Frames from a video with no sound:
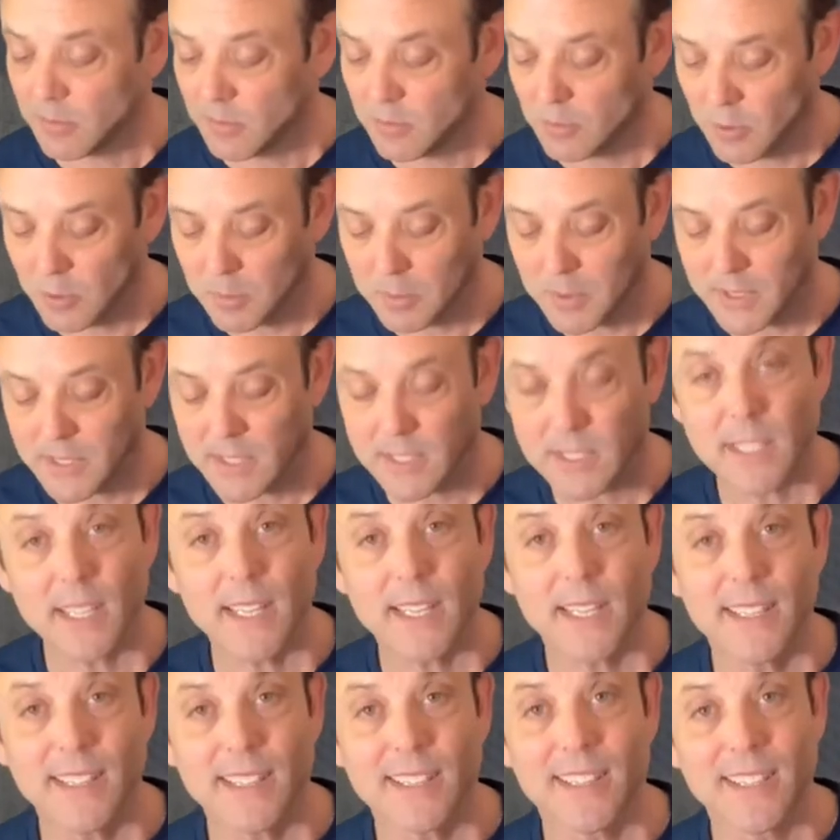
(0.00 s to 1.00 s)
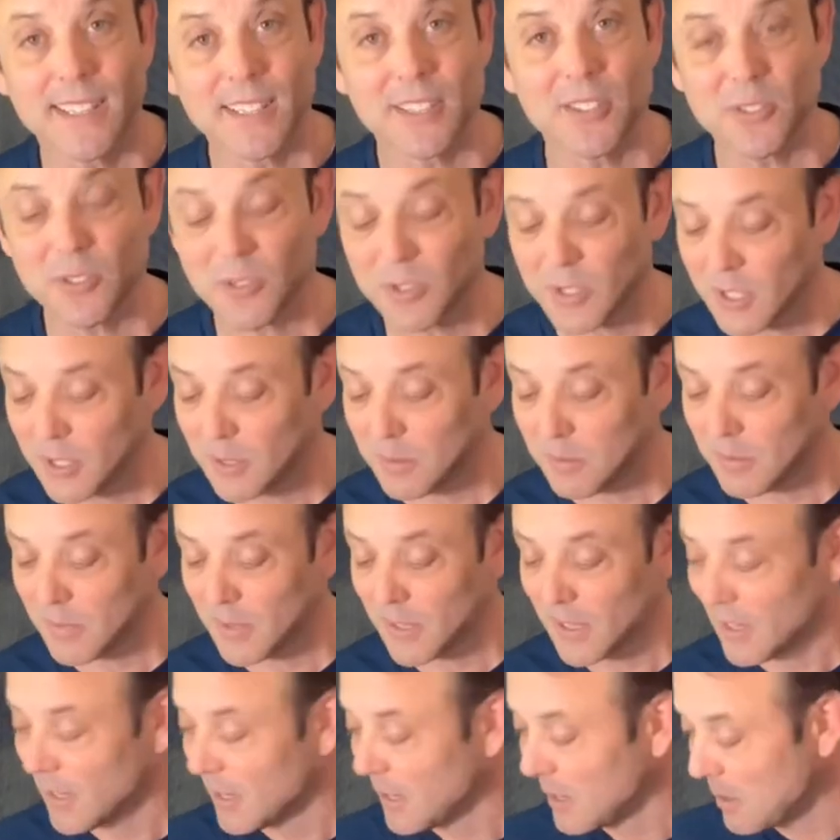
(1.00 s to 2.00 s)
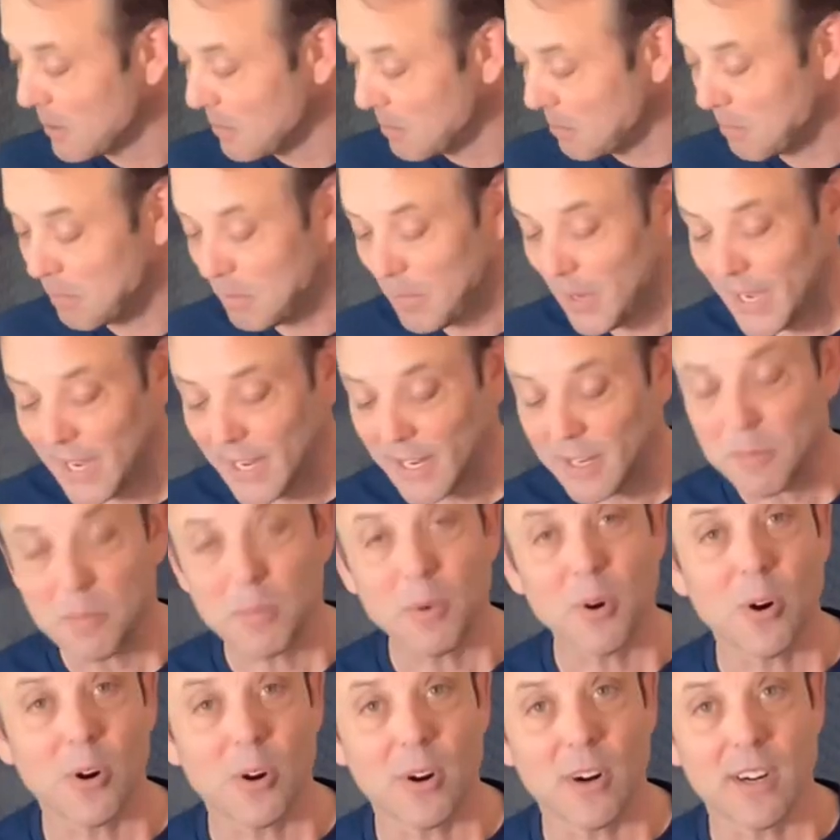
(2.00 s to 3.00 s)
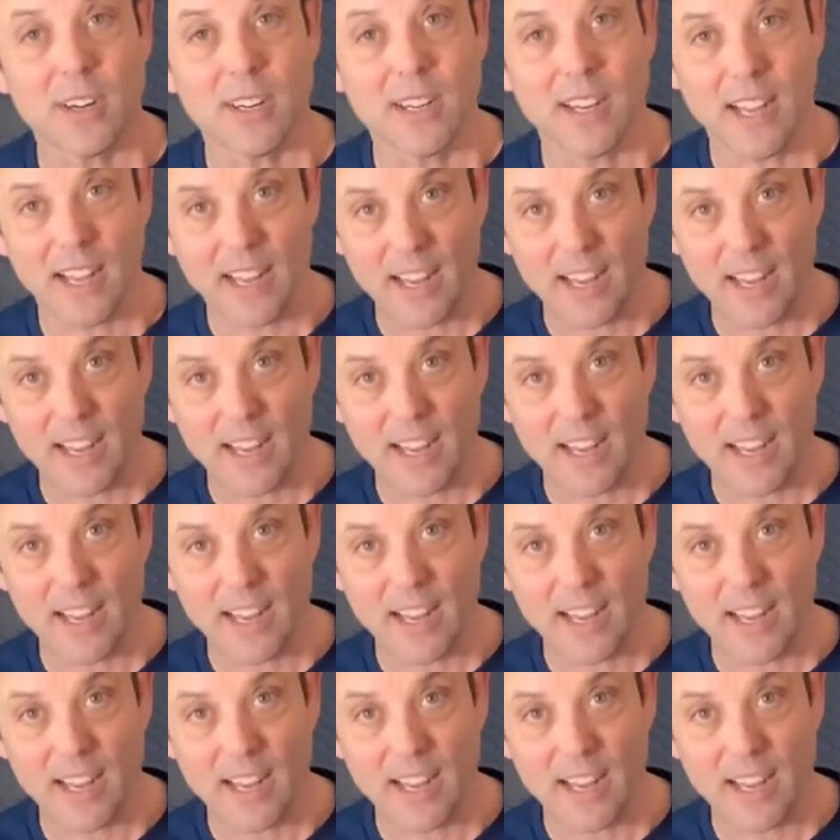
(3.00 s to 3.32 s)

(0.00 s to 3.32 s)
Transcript: We're about to take this drum back apart